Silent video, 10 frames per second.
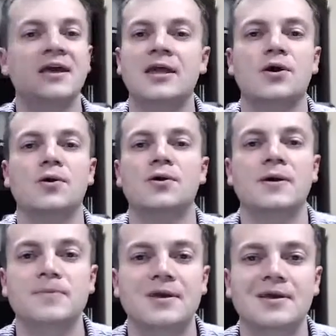you know,
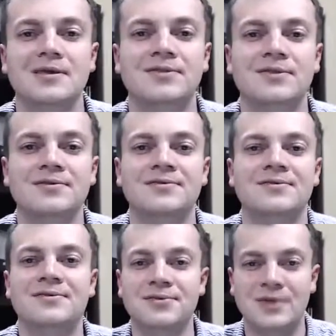
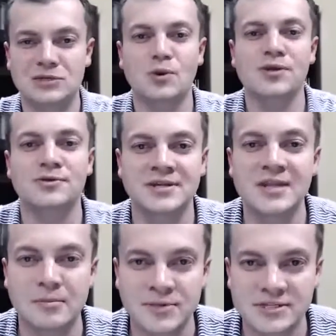that's why there's an
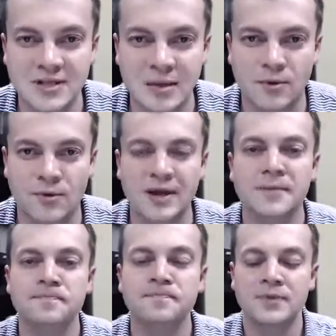income disclaimer, right?
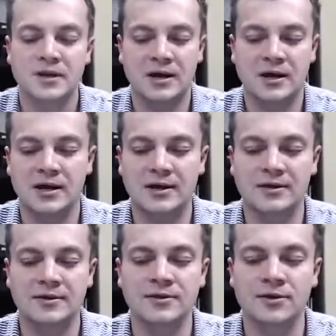
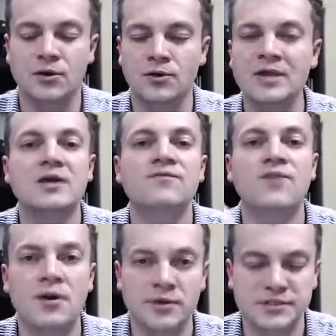You know, income
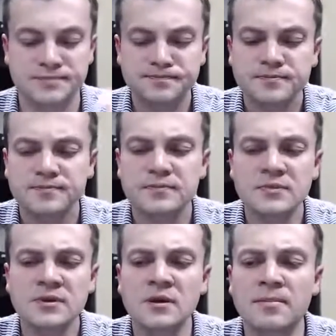varies.
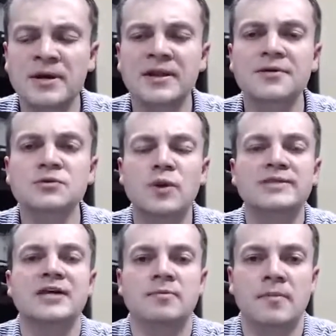But here's what I
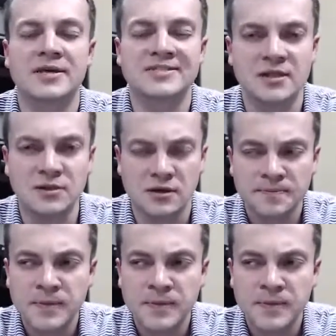tell people. I say, look,